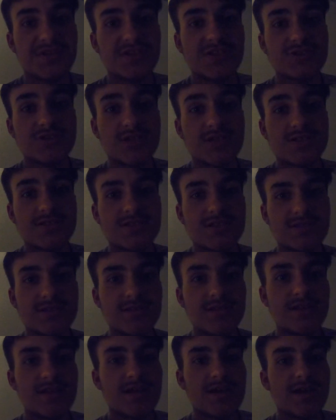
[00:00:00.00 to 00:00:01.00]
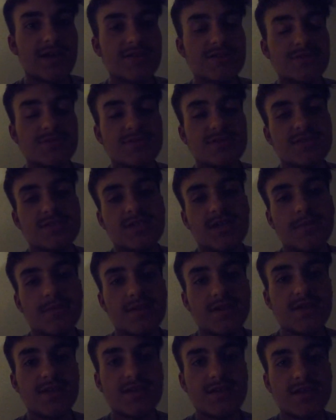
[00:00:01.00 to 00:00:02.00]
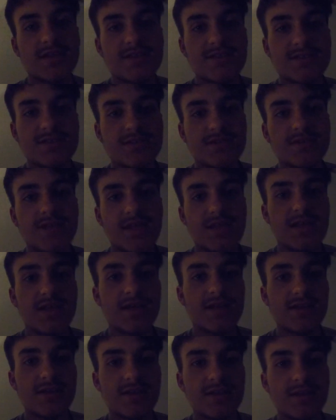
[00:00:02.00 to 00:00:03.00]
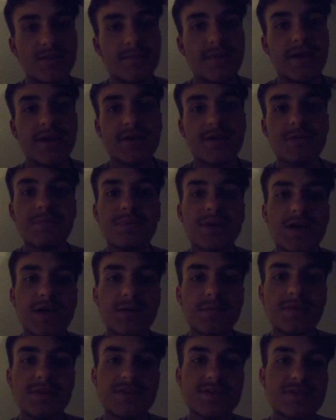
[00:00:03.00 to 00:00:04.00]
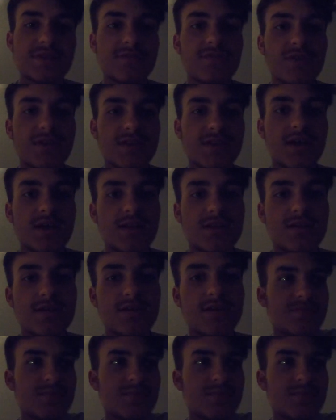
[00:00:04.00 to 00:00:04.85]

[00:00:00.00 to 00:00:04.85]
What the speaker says: been adjusted. As you can see, I'm eating and it's still daylight in the background behind me and stuff like that.